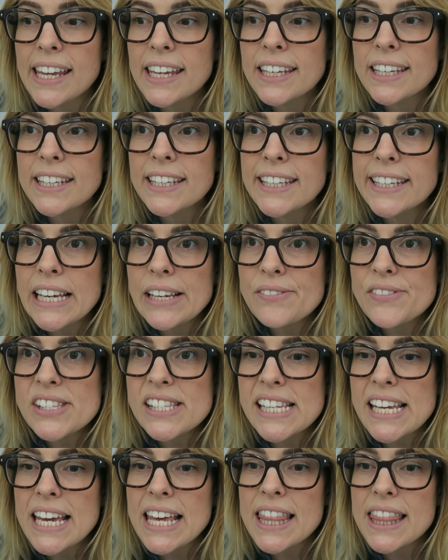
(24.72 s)
it
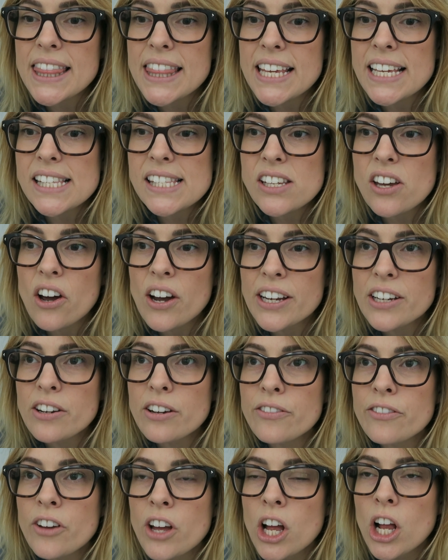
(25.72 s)
gives it this kind
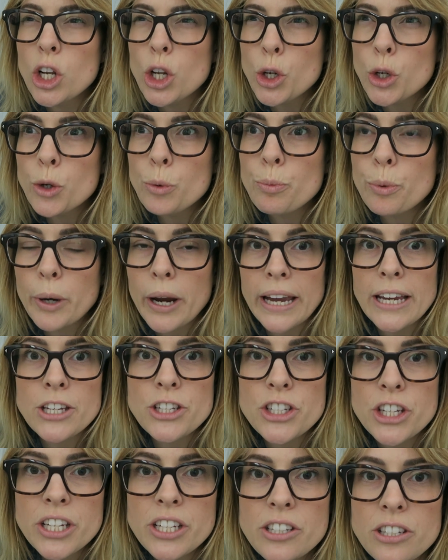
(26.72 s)
of
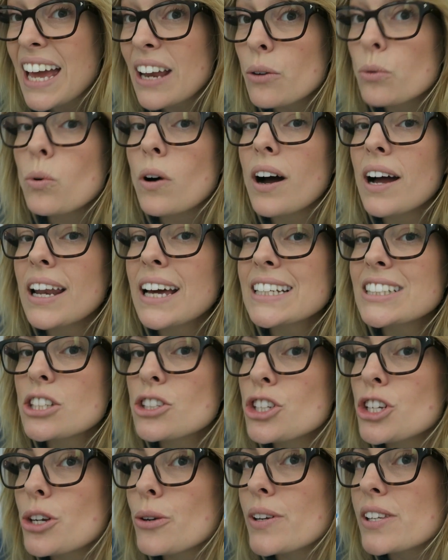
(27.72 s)
lubrication. Then what I like
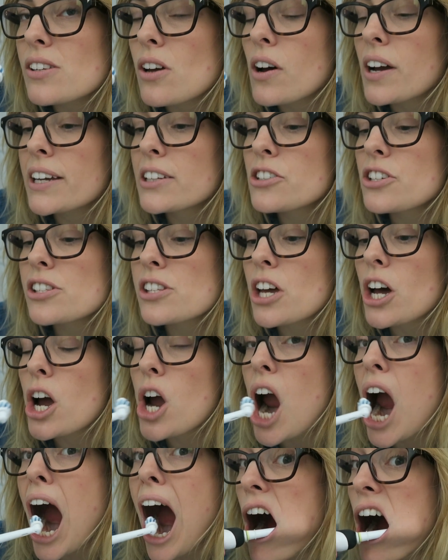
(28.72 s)
to do is I just
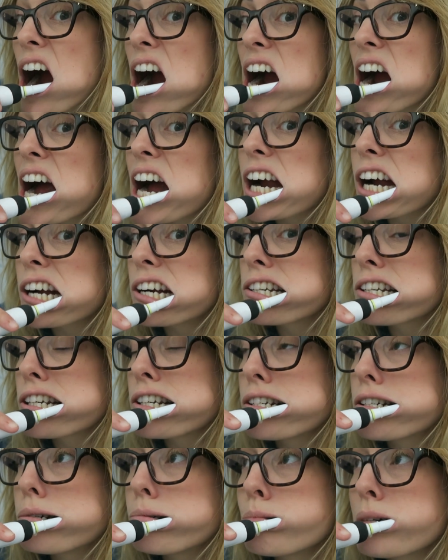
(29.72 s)
go ah, go to
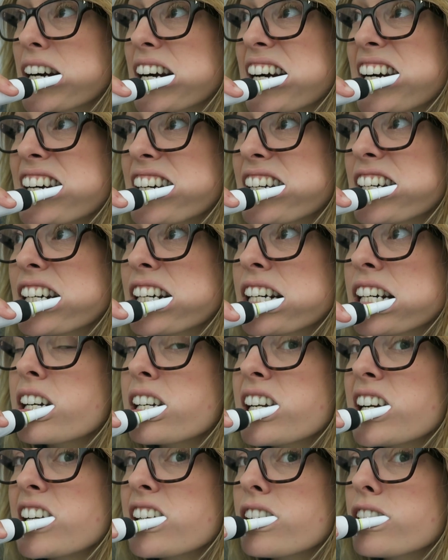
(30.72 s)
the rack,
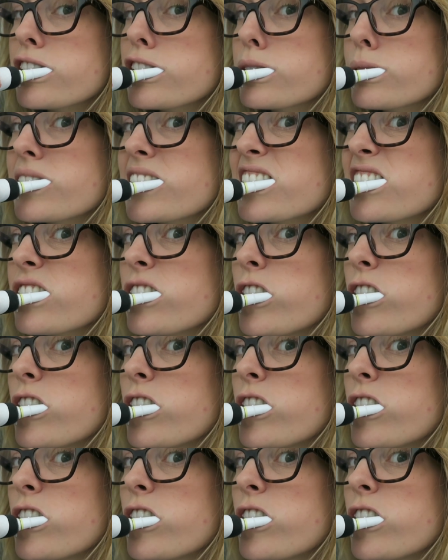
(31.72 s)
and then I switch it